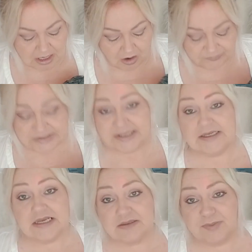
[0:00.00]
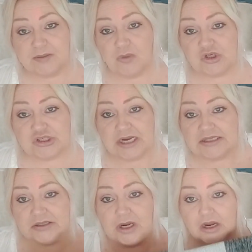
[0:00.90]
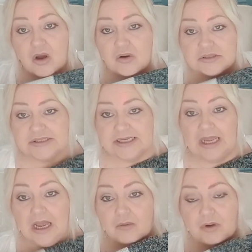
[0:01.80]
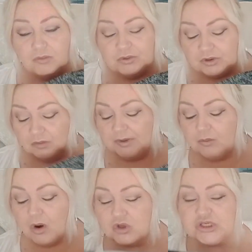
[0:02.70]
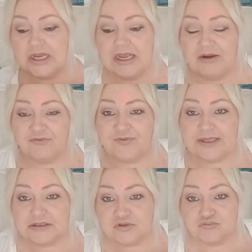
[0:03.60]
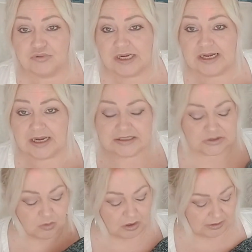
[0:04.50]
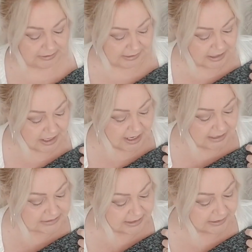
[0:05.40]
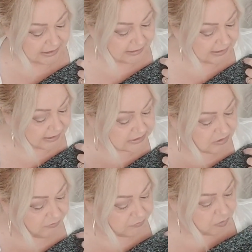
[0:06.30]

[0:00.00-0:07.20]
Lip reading: Obviously it hasn't been washed yet, so I can't say how it would normally wash. It feels really nice quality. It's like nice soft